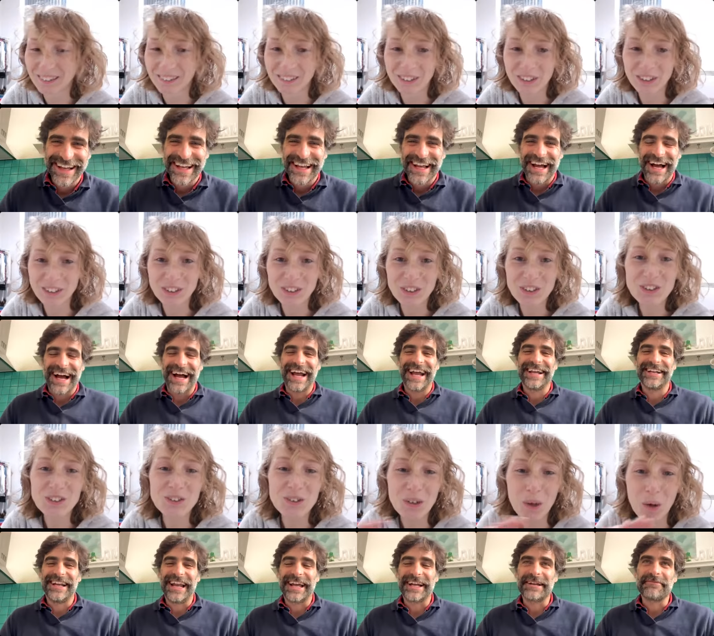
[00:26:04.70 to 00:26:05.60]

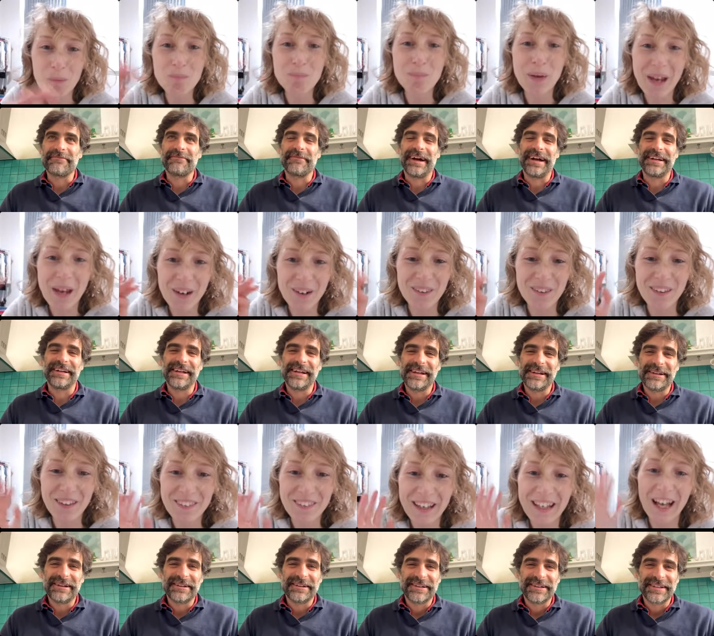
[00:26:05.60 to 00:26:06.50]
Speaker 1: Just to compare
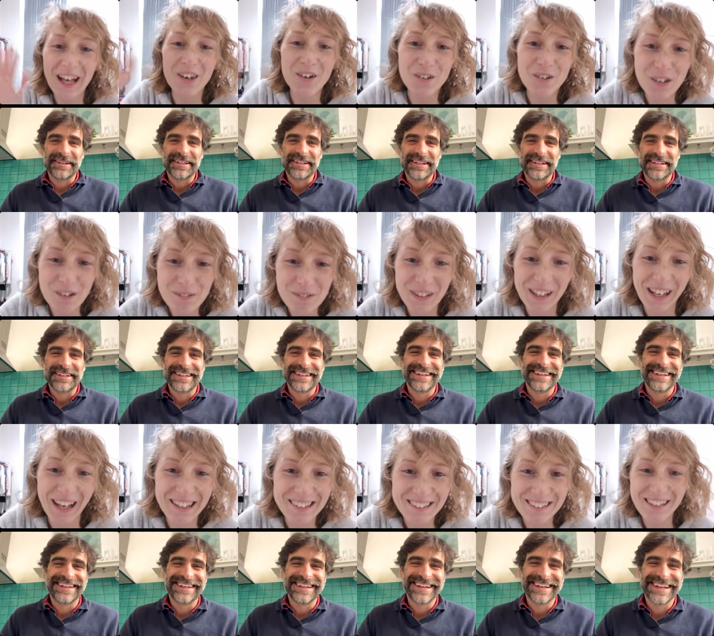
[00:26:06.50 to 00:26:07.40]
the calorific
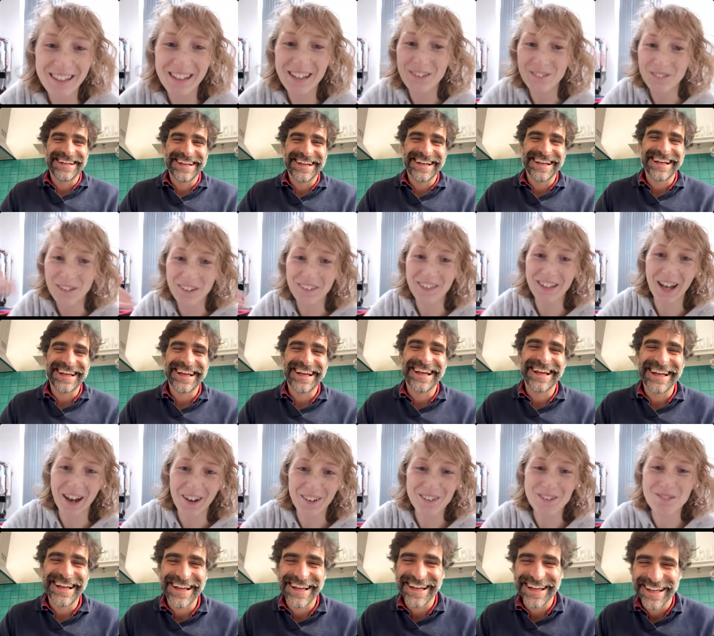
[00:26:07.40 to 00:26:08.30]
intake with the
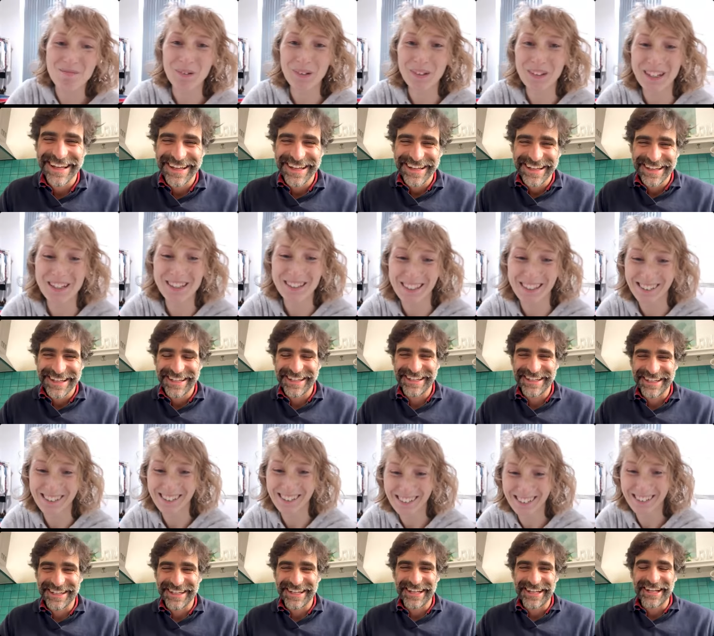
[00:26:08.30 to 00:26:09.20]
output.
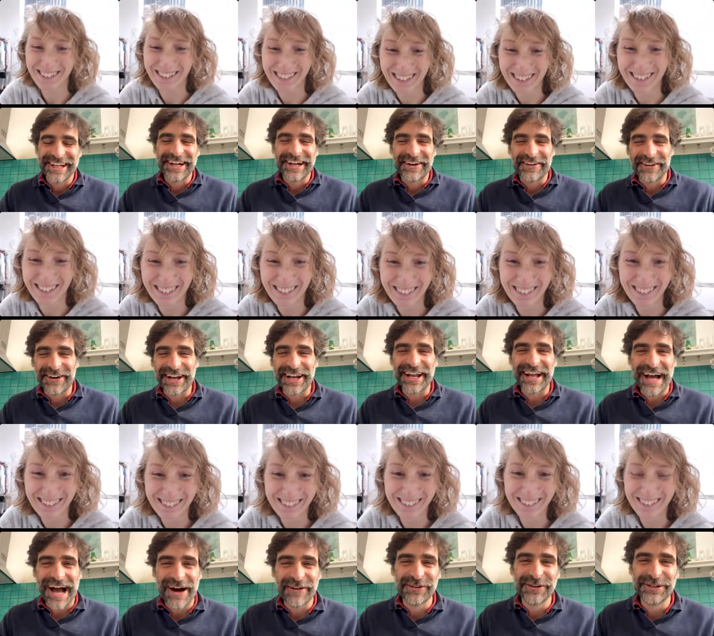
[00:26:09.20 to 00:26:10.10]
Well,
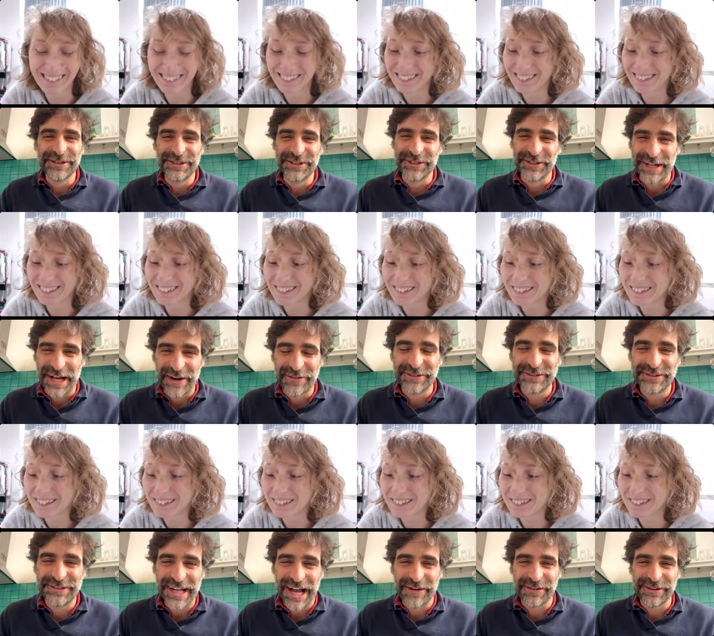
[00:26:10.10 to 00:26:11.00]
I will
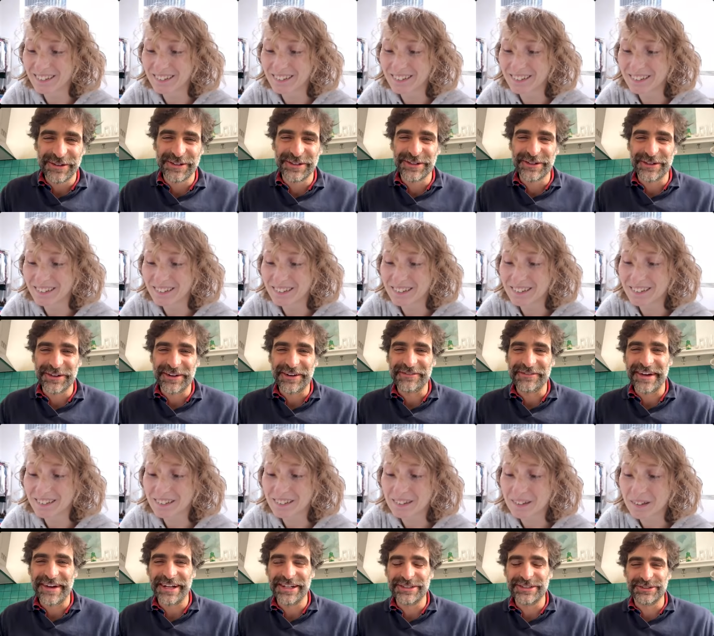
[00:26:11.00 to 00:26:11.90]
do
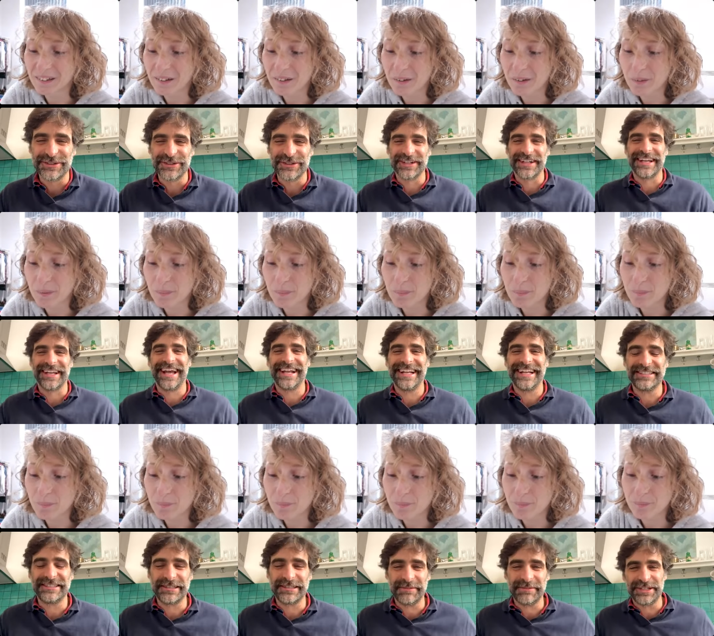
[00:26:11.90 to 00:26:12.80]
very soon an
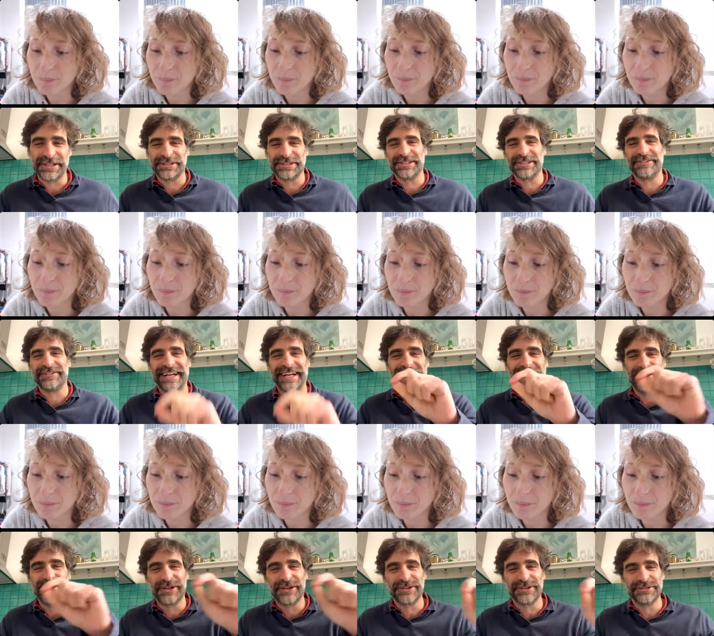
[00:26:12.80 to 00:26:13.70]
estimation of
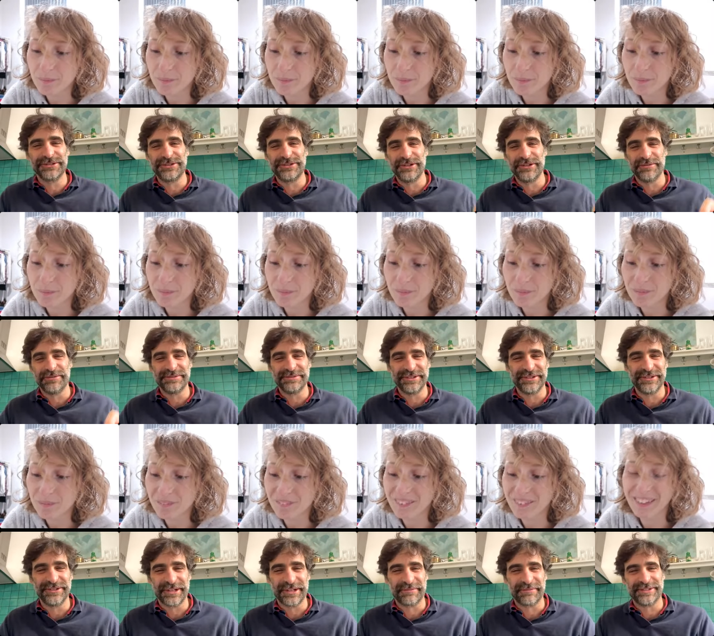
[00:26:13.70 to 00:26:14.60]
calorie consumed
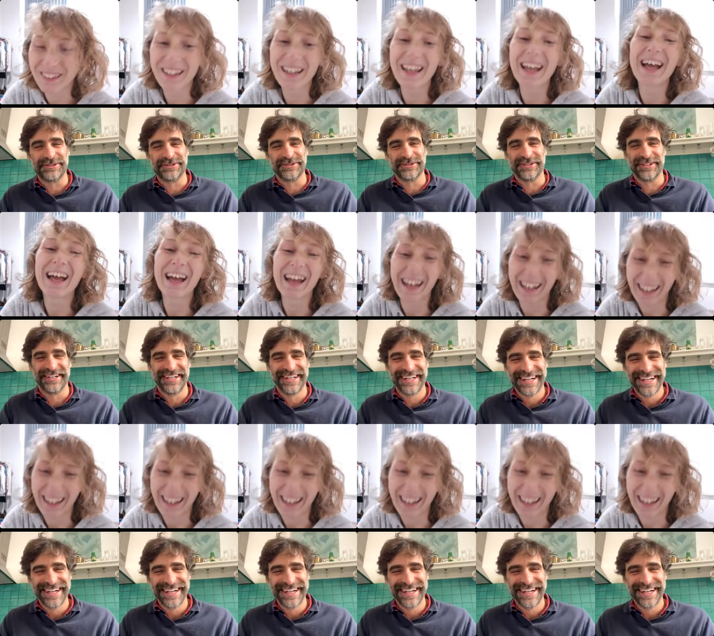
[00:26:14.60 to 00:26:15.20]
during my tour.